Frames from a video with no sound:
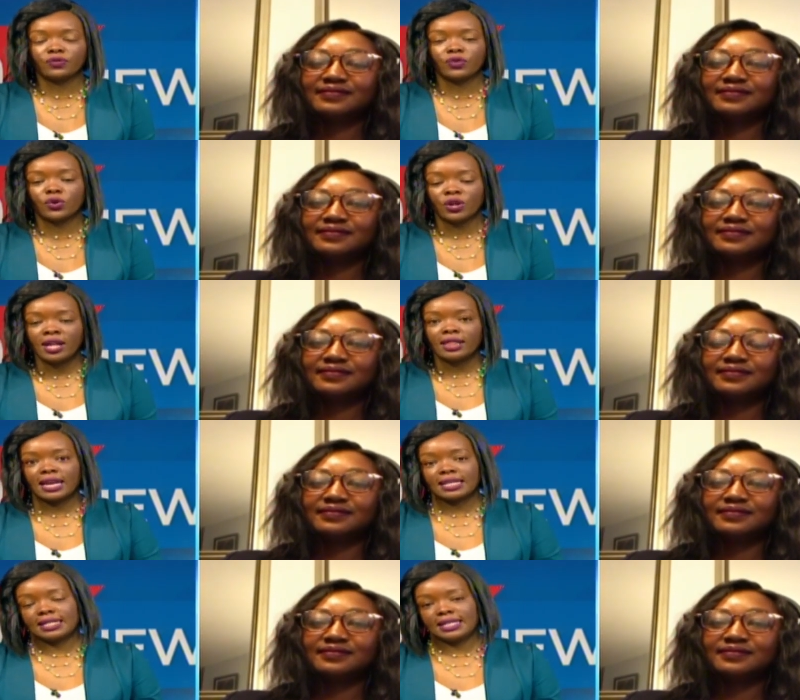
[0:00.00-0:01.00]
Speaker 1: for
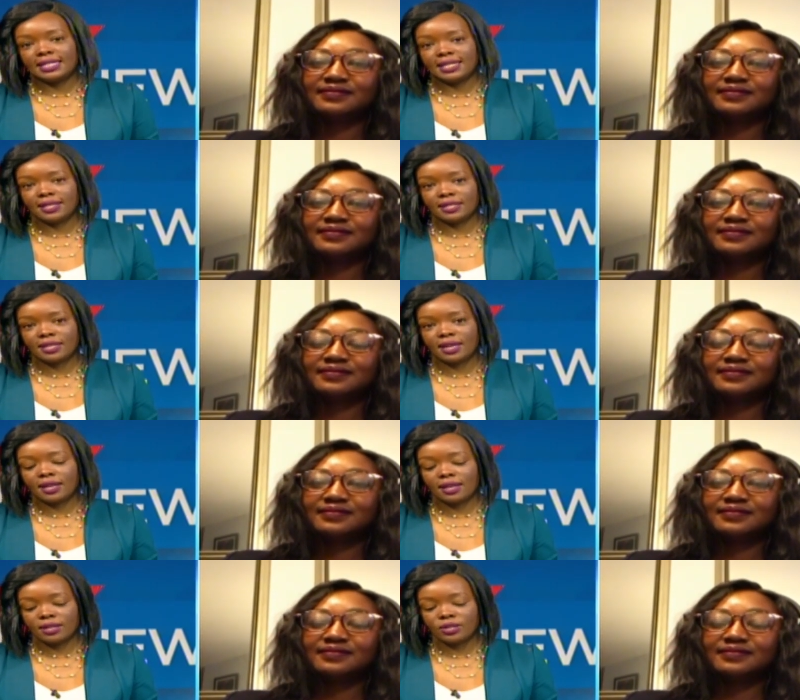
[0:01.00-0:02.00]
that detailed,
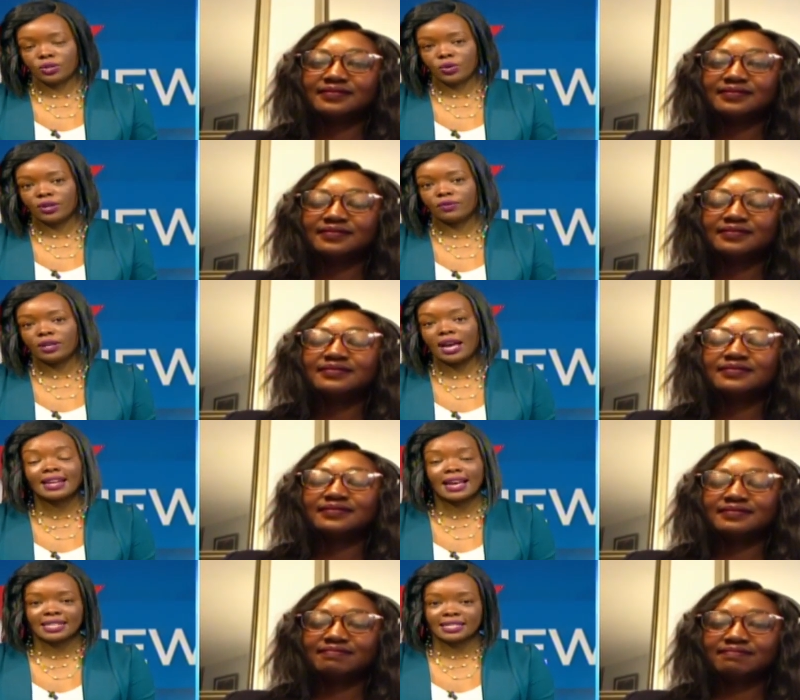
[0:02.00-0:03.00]
uh, you know,
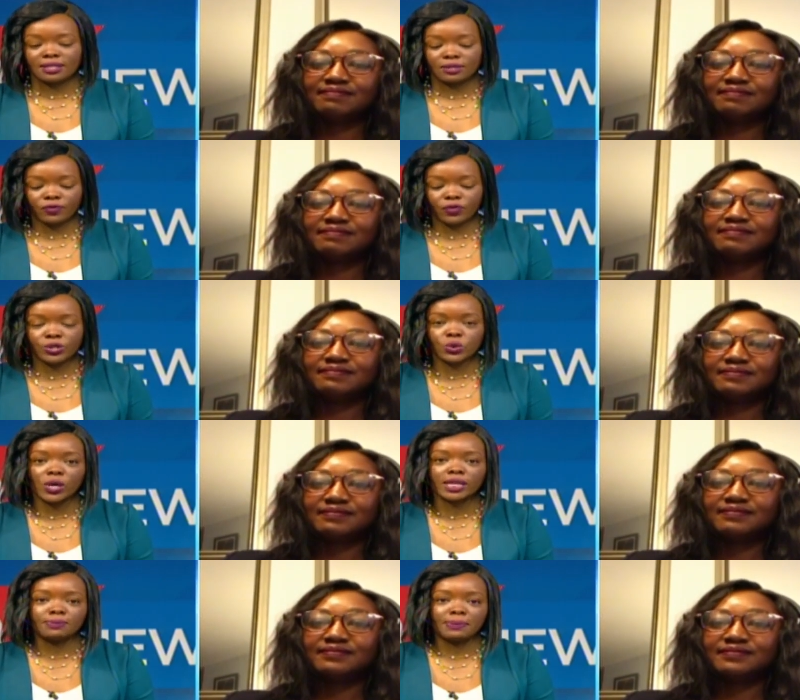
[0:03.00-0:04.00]
analysis of what
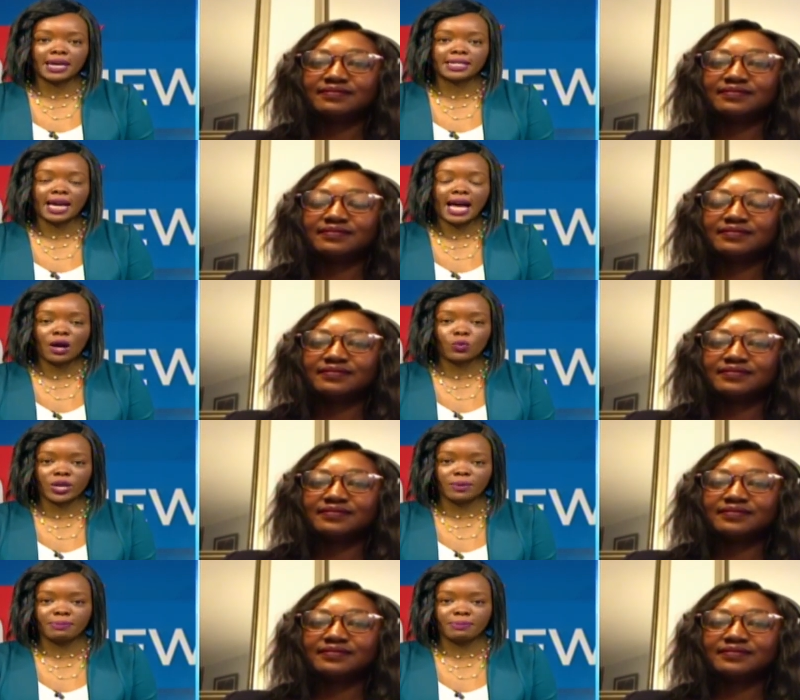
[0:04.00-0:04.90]
to expect, how we are